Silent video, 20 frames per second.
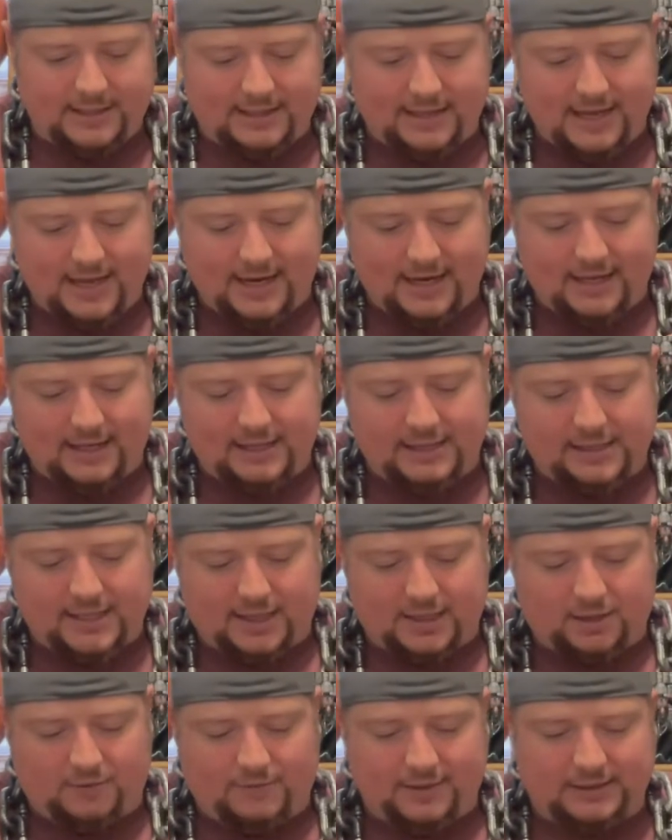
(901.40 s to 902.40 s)
get it. He's
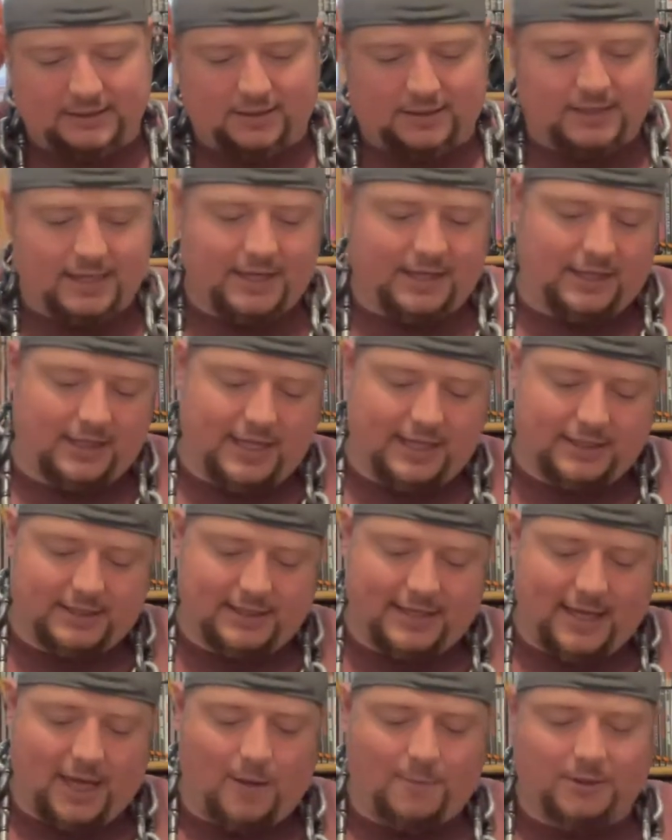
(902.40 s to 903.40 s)
got the wrist articulation.
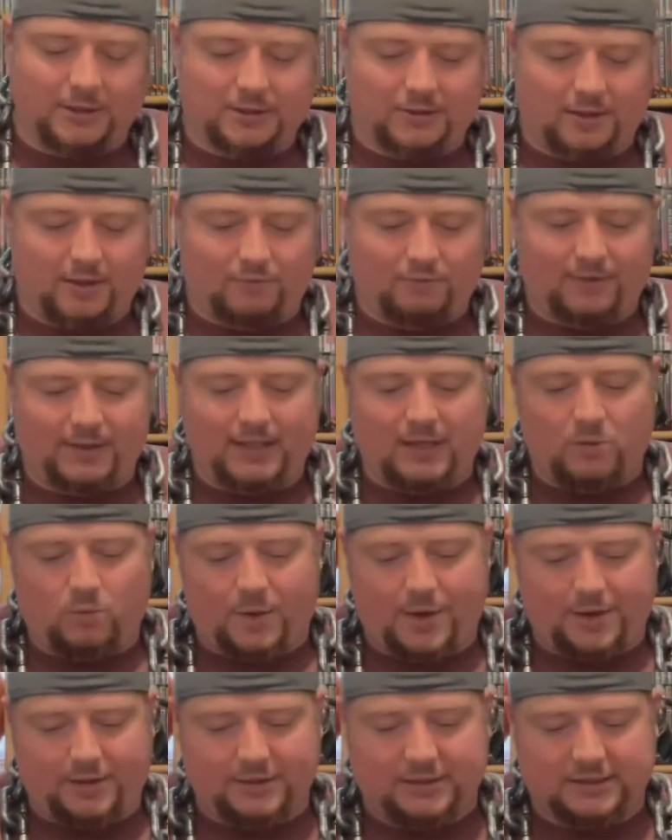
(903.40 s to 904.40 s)
The elbows are in a really
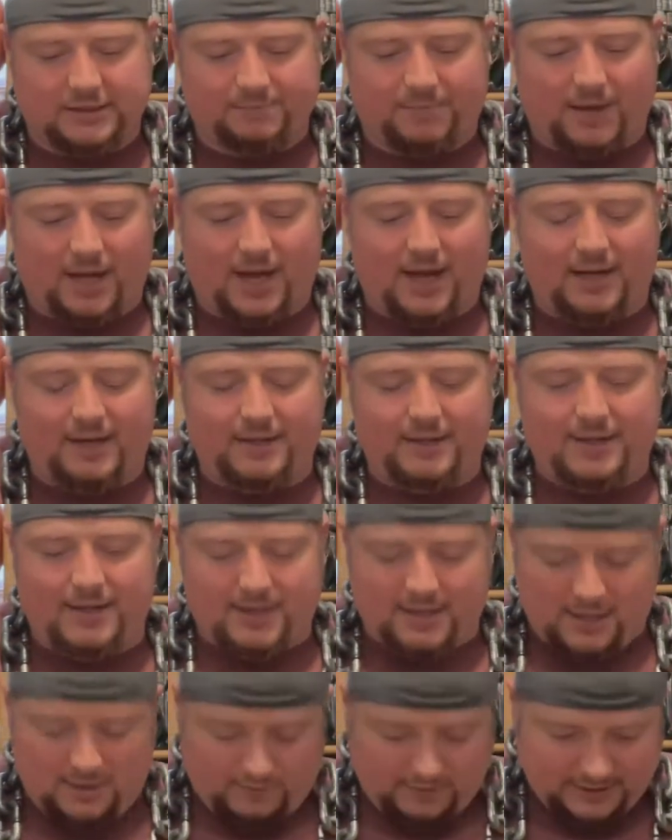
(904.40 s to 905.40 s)
weird spot,
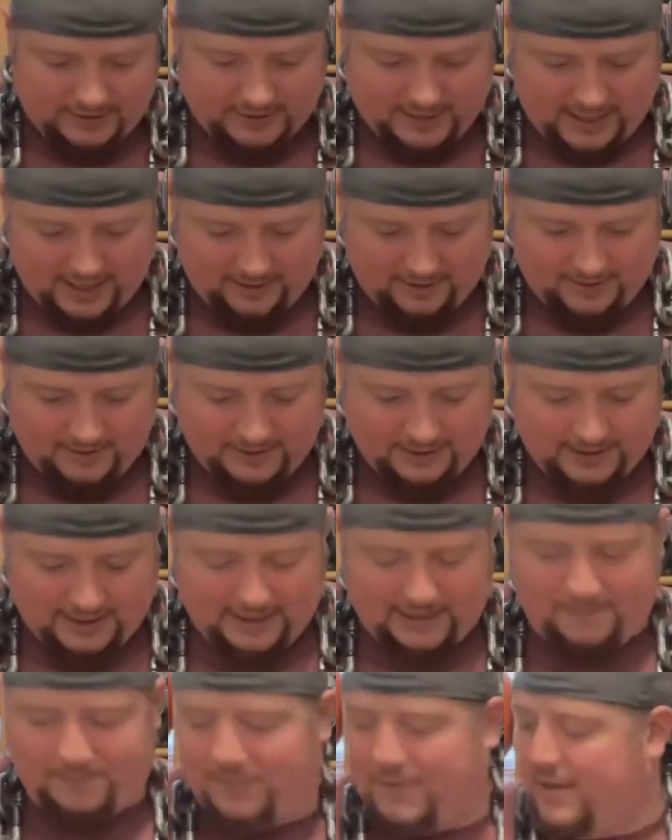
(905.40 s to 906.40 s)
which kind of
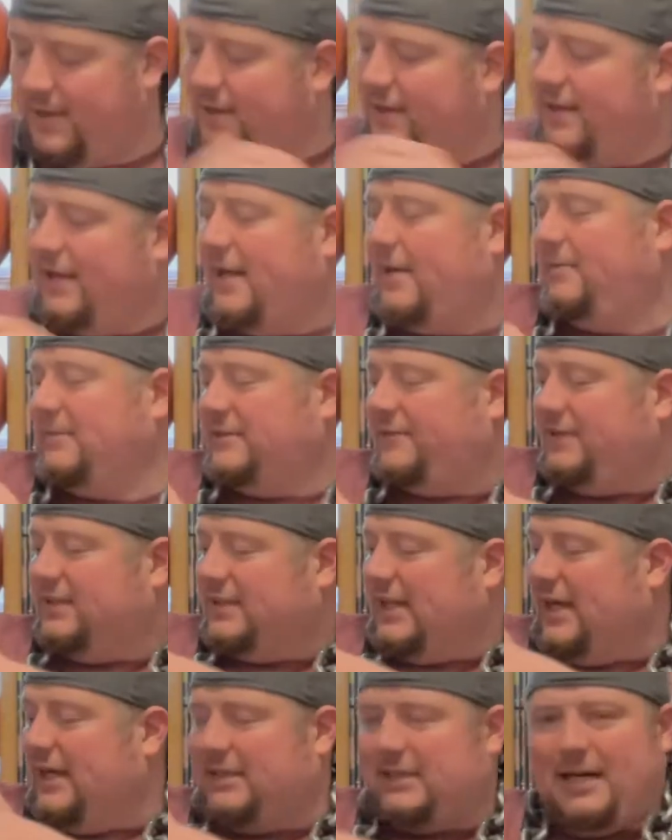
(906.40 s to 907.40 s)
like it almost feels
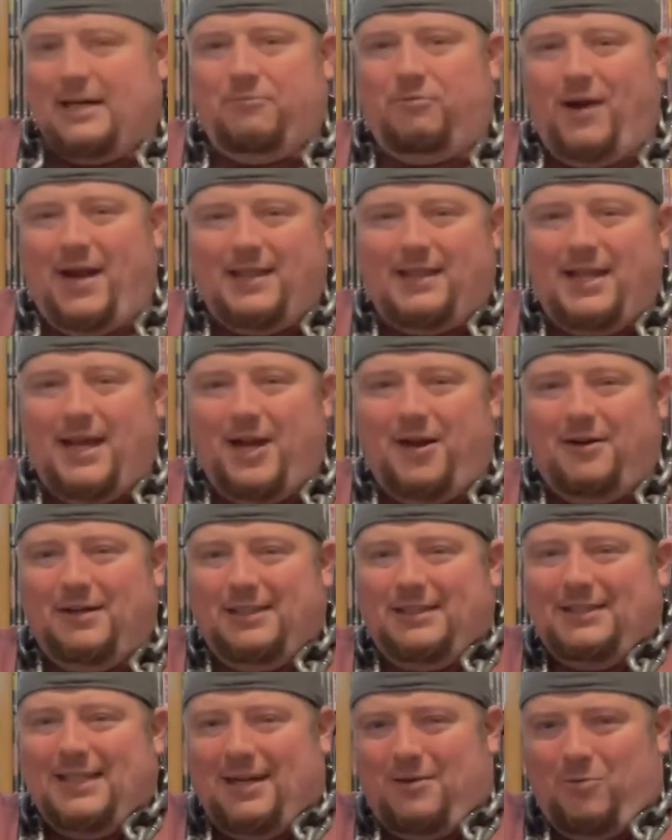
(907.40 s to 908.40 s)
like it's like right there
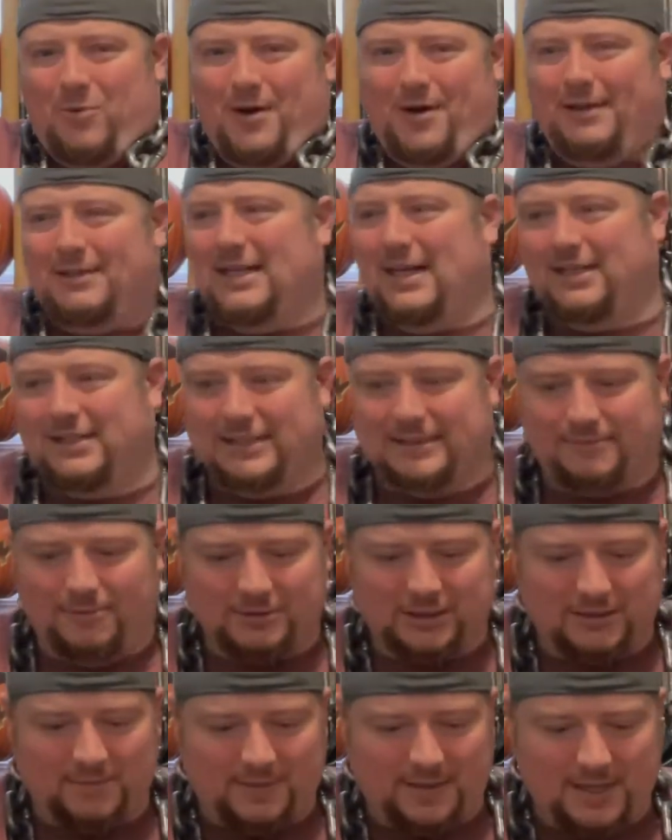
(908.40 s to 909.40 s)
instead of where it's actually
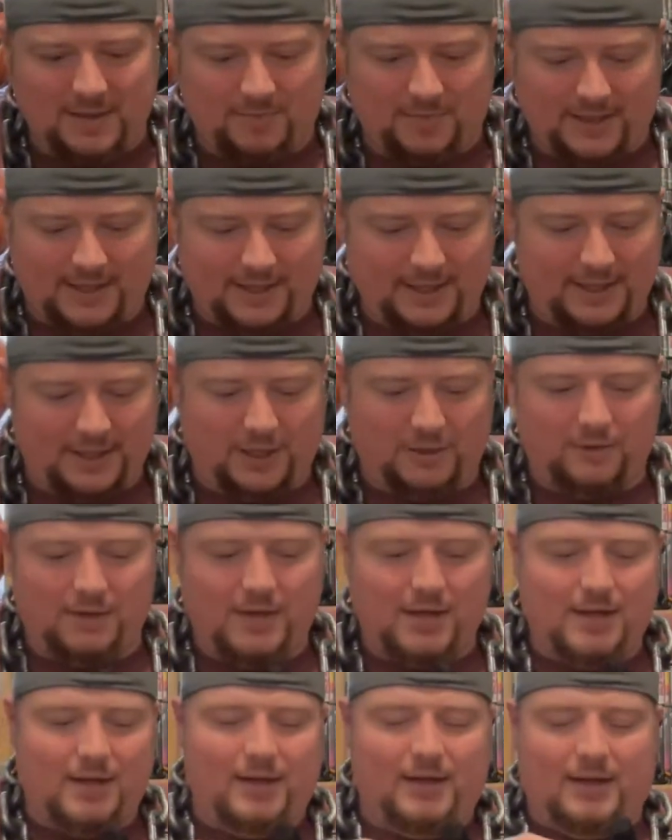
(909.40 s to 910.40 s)
supposed to be. But you know,
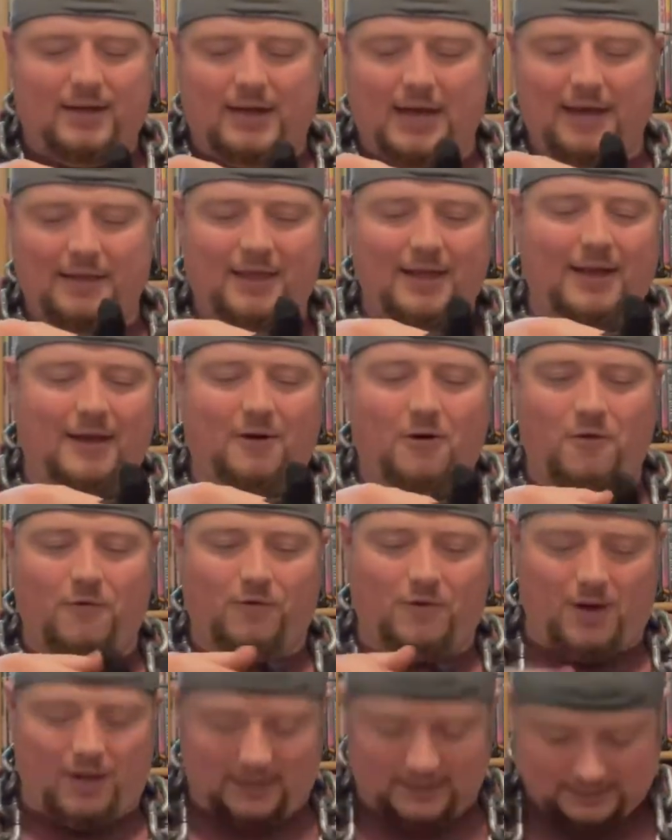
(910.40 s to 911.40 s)
I think
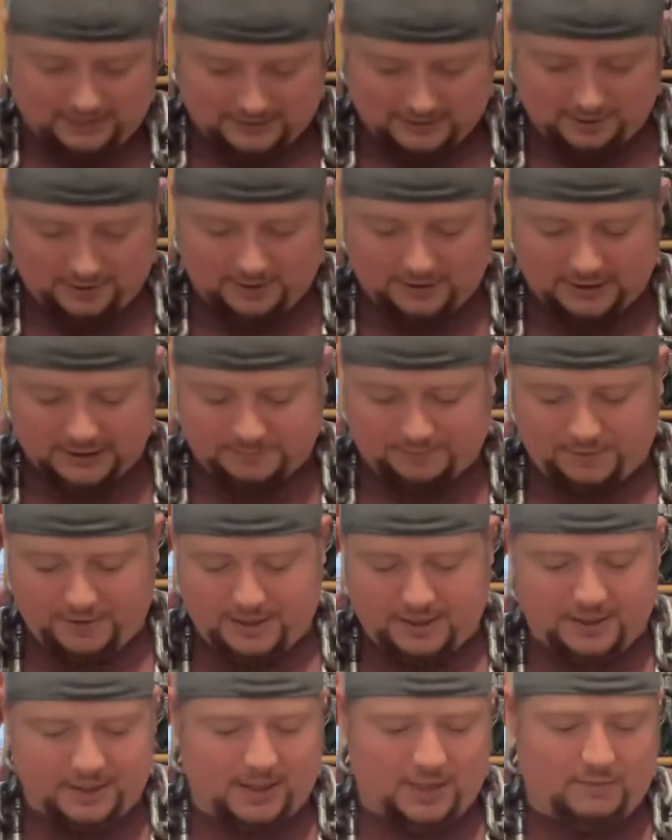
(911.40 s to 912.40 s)
overall it still looks
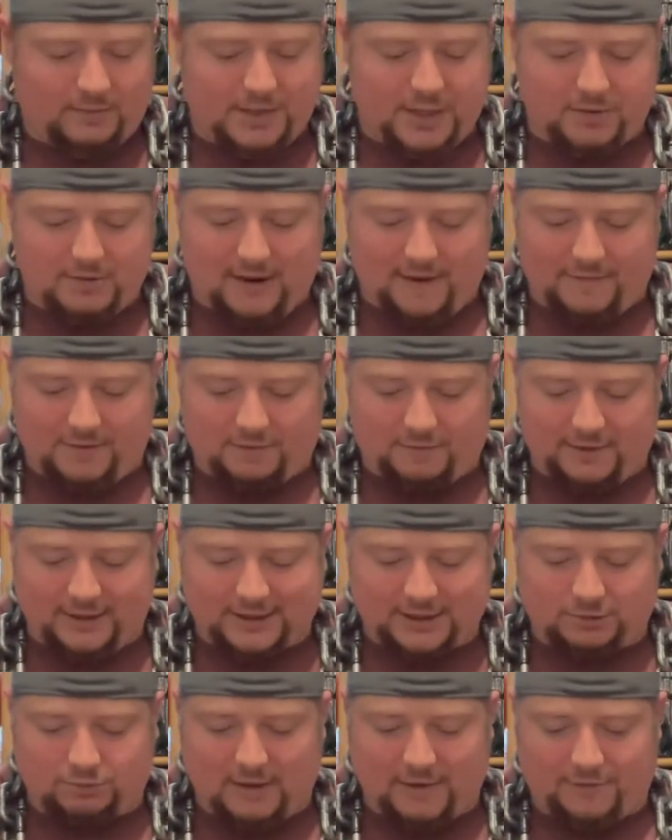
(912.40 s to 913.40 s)
pretty good. We do have the
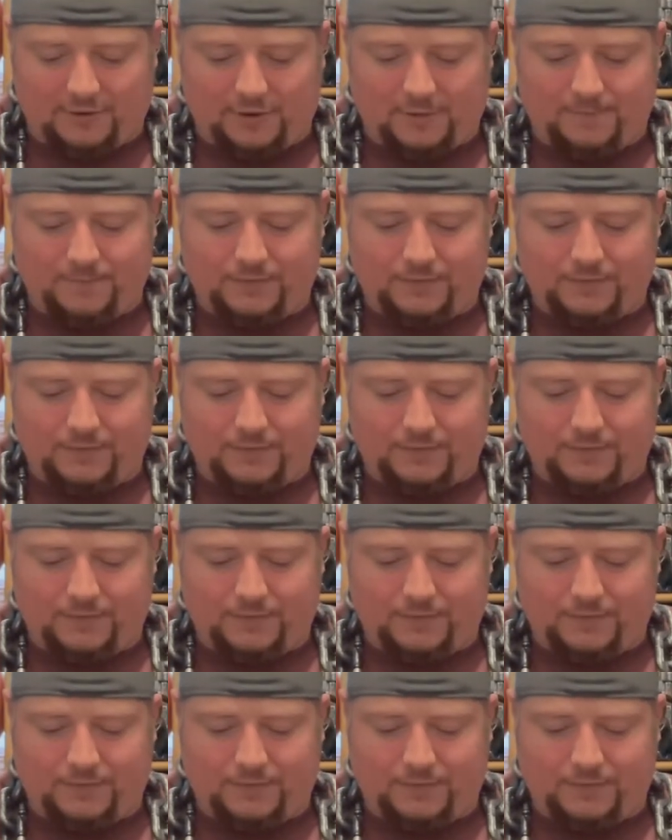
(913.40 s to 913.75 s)
wrist swivel.